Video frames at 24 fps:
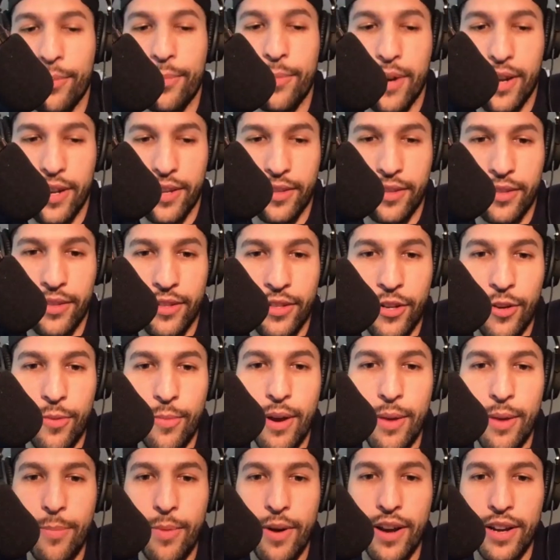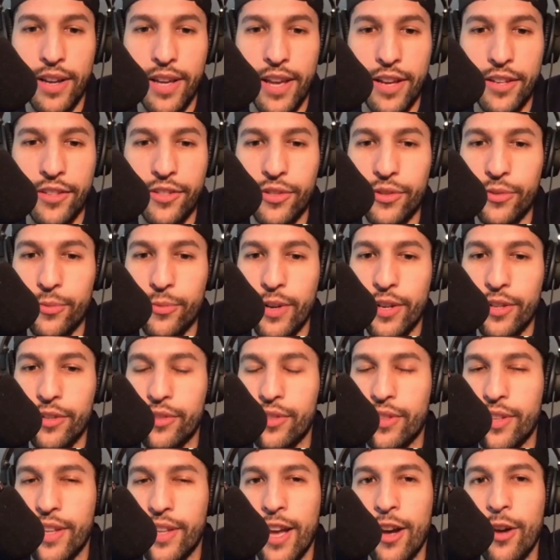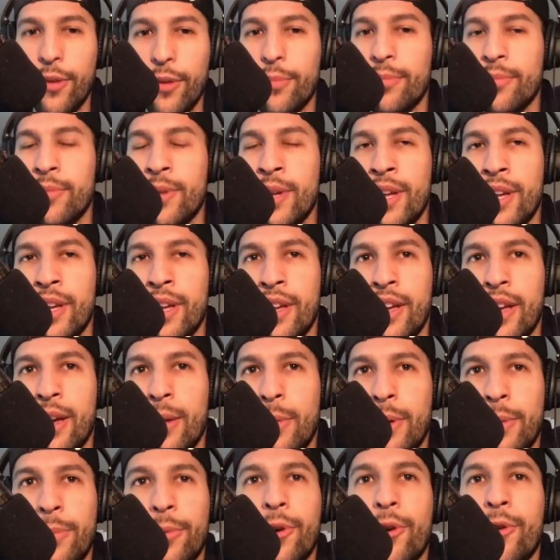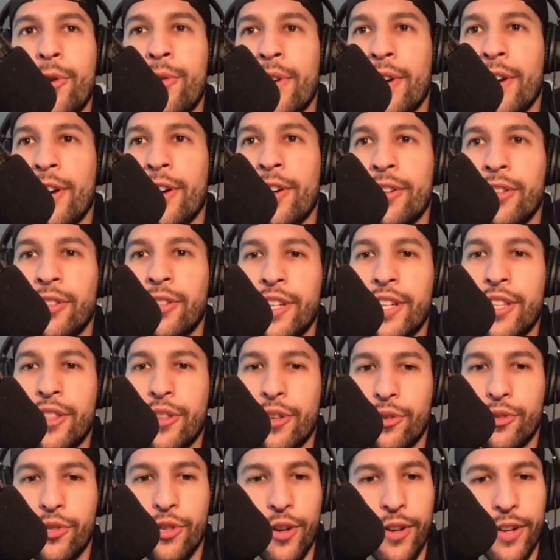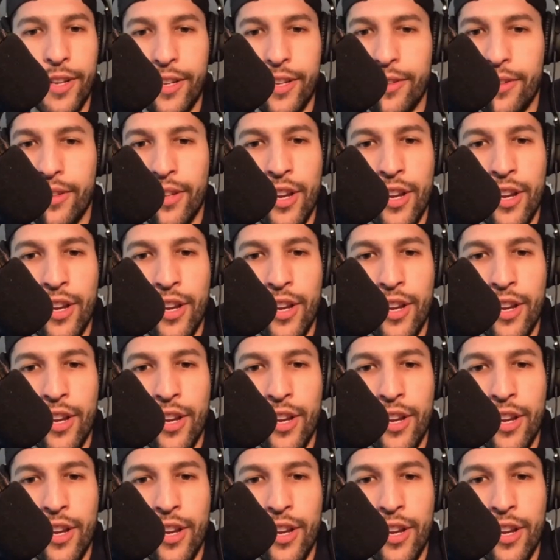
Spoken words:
my podcast as well, is to help people who are early in their journey.